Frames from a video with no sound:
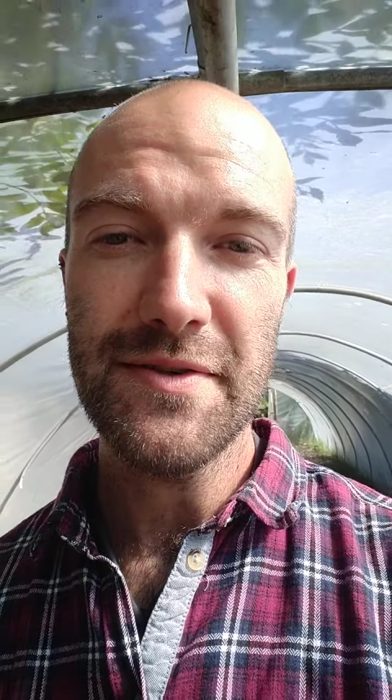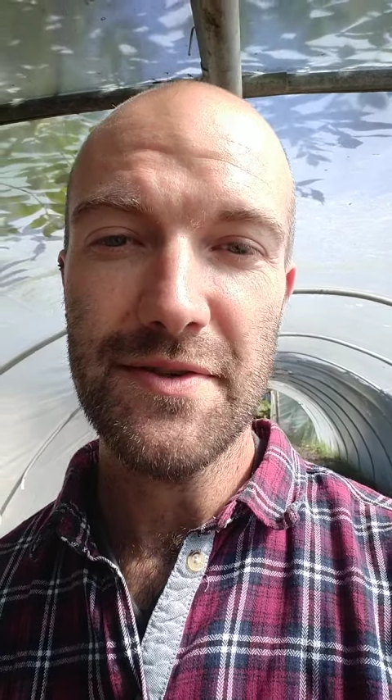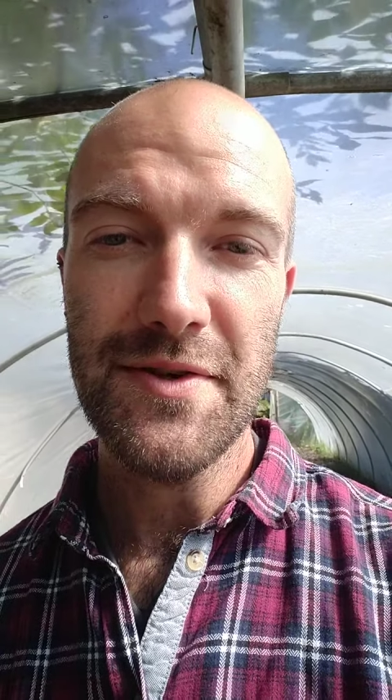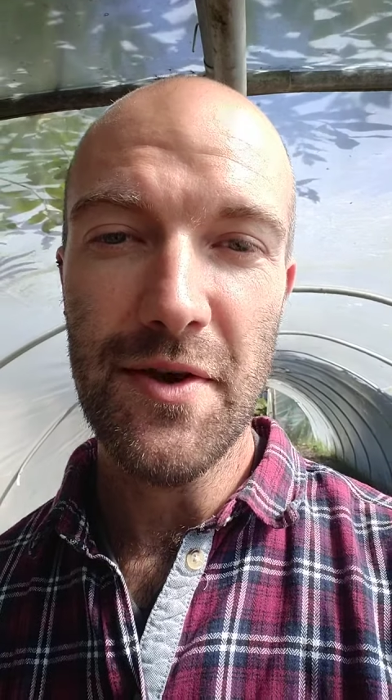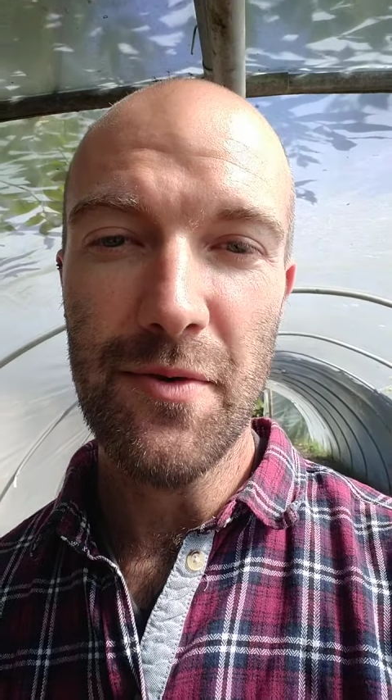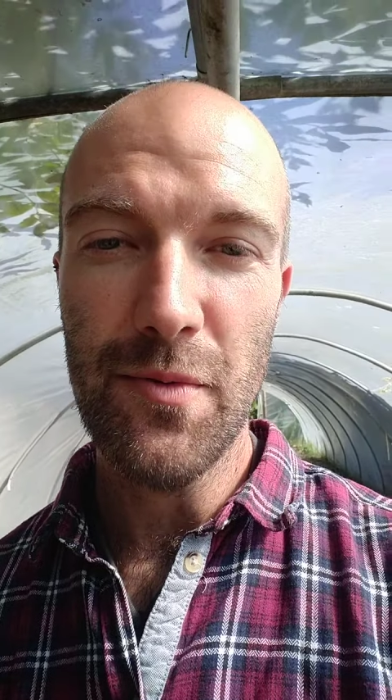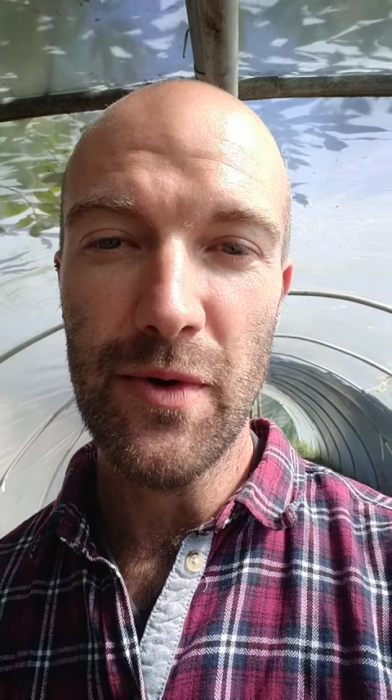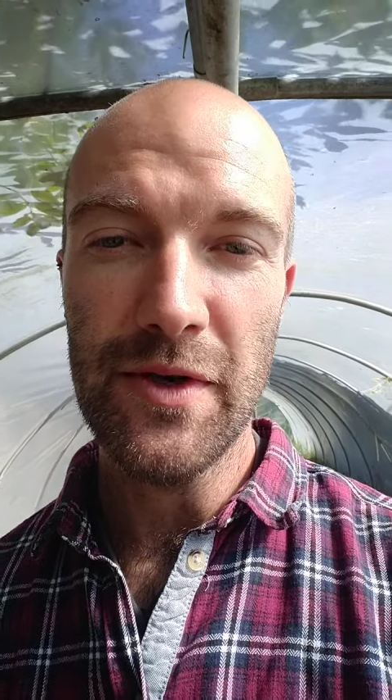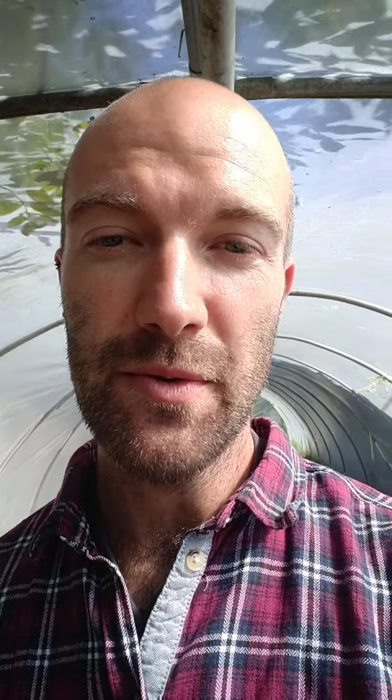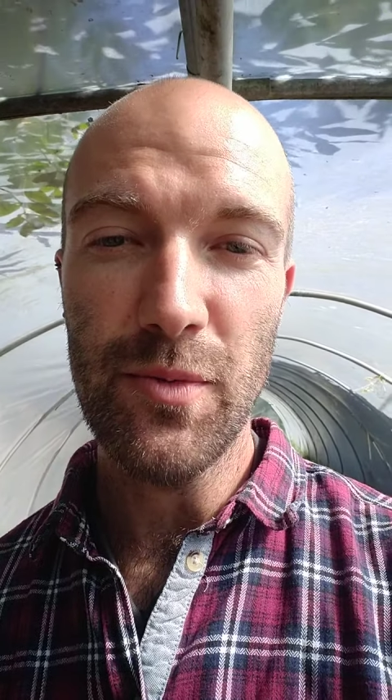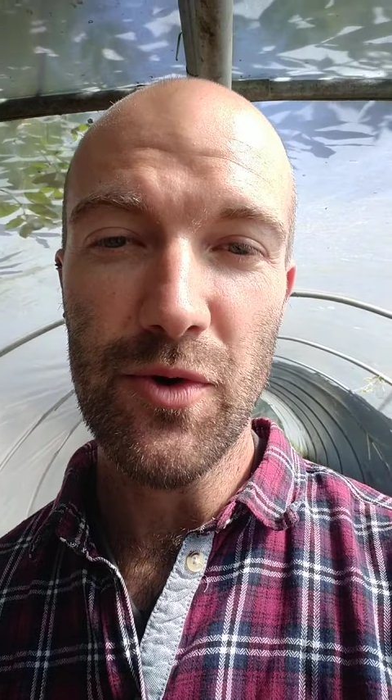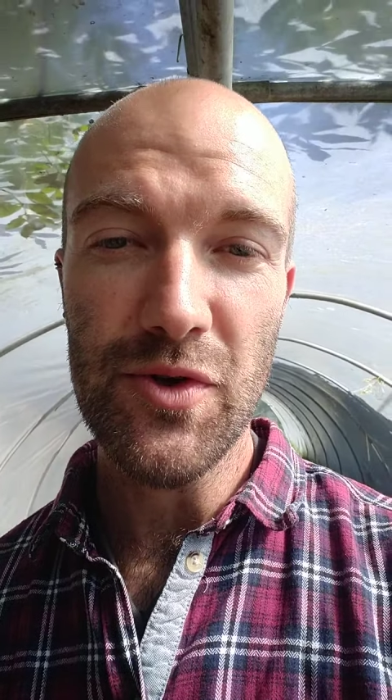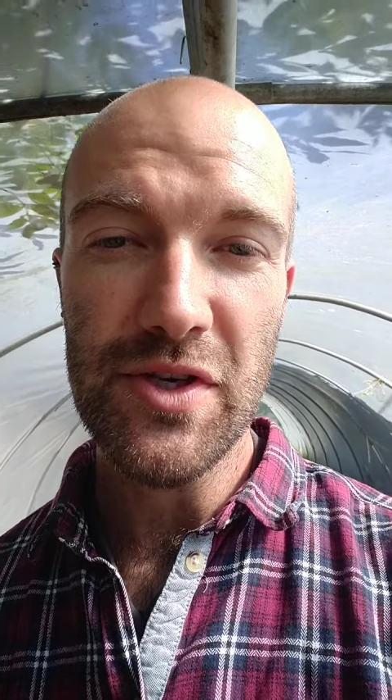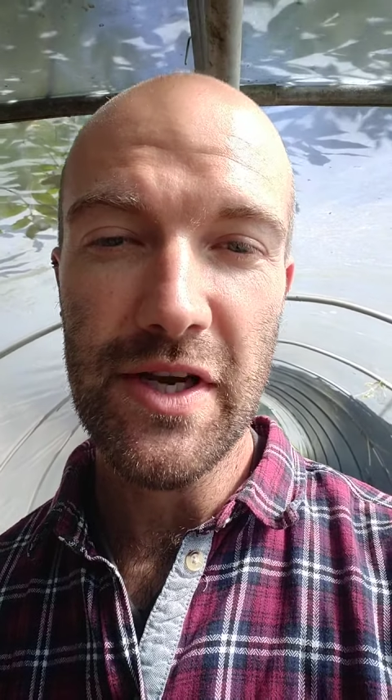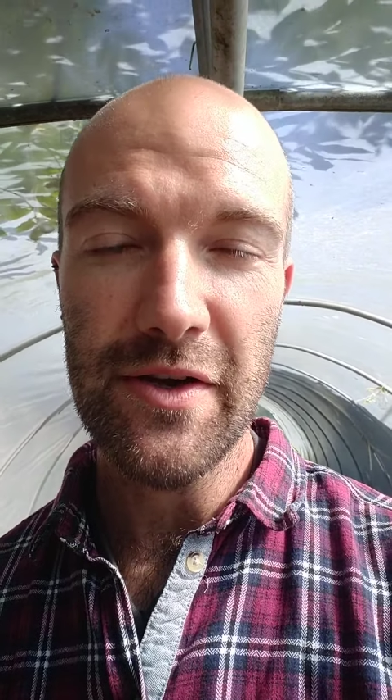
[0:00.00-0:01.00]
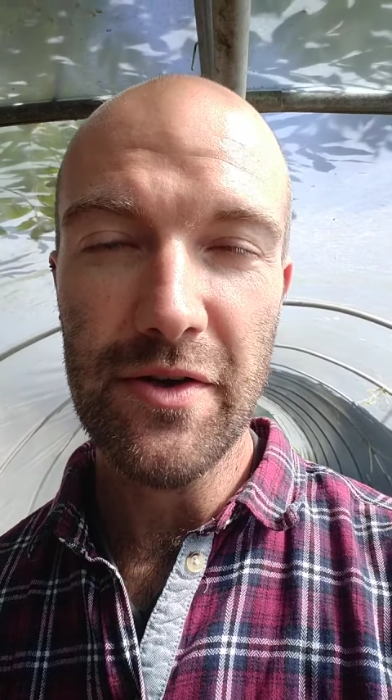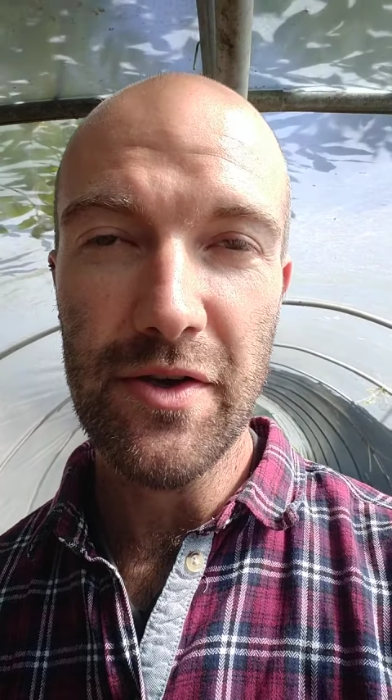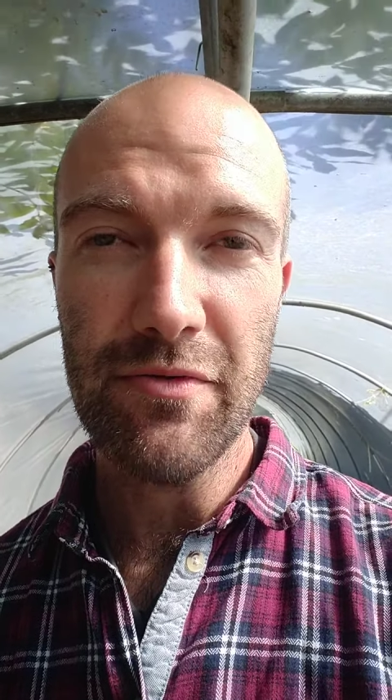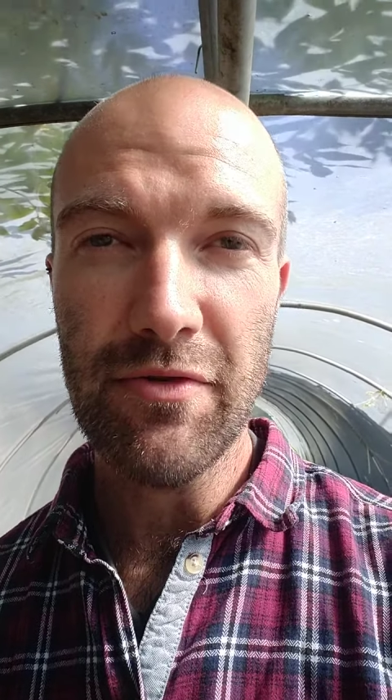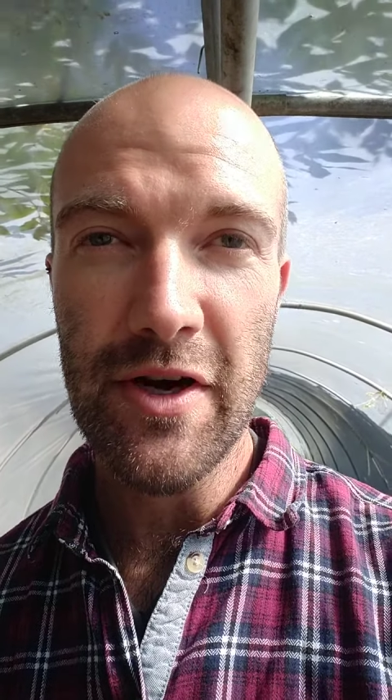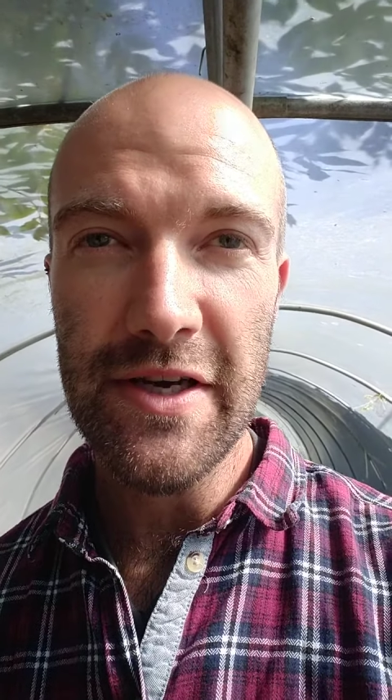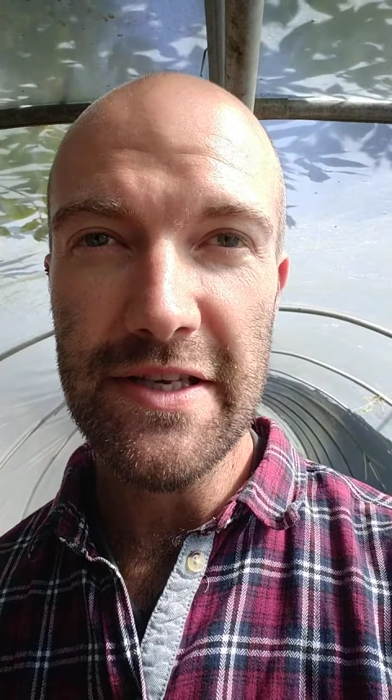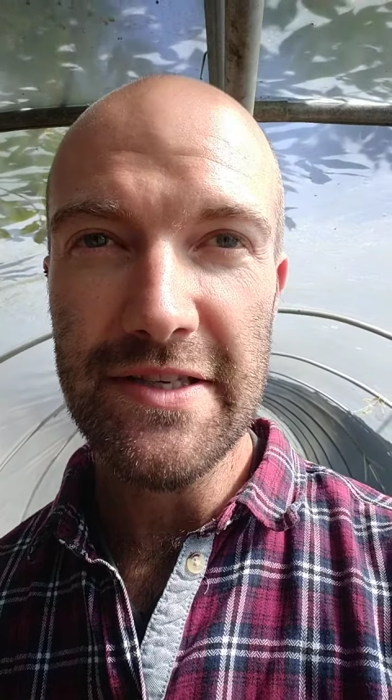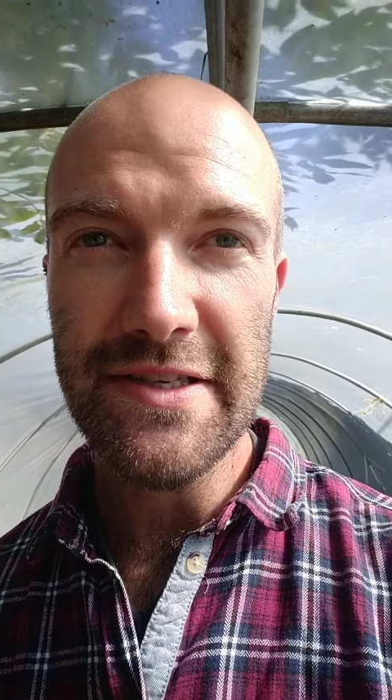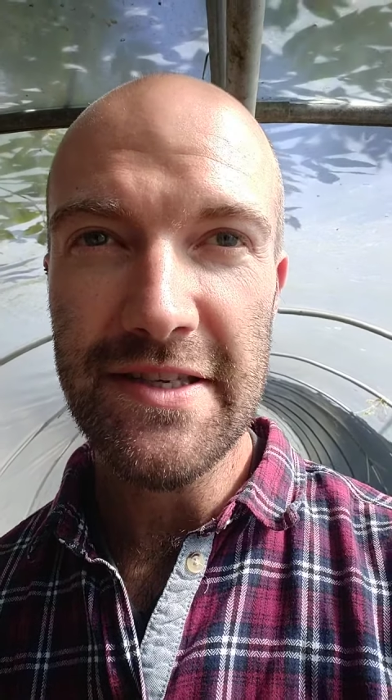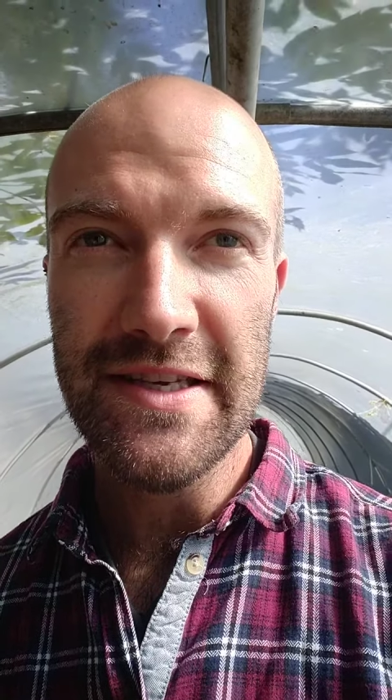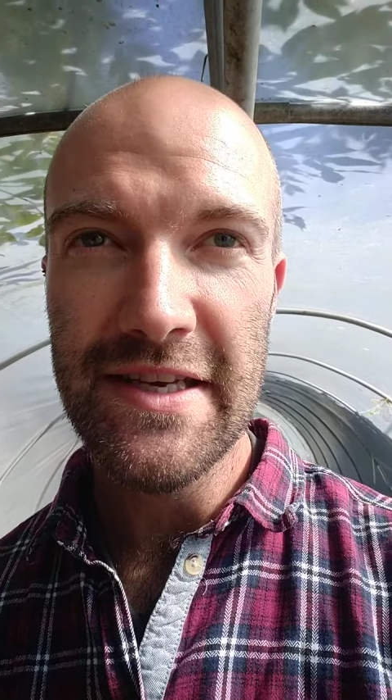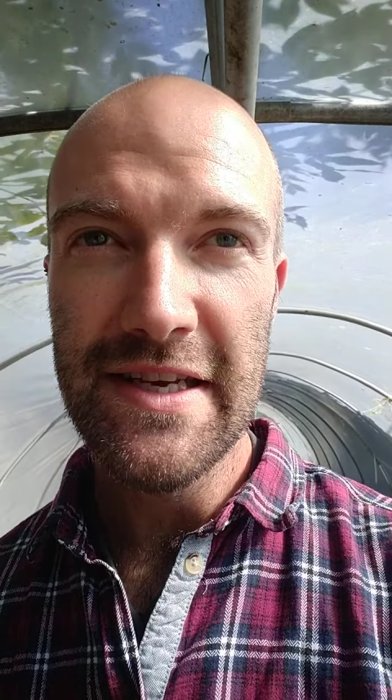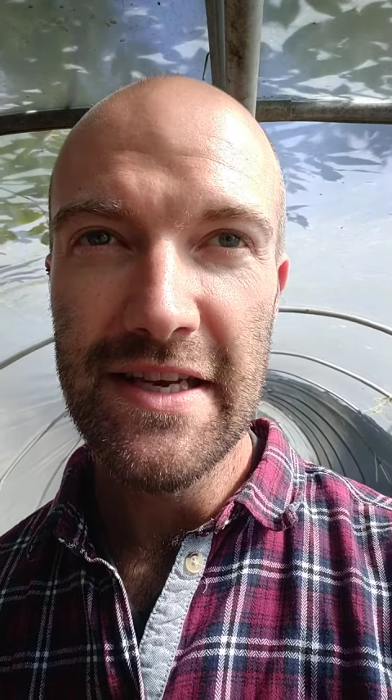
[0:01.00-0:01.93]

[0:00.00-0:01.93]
So when you wash out your rice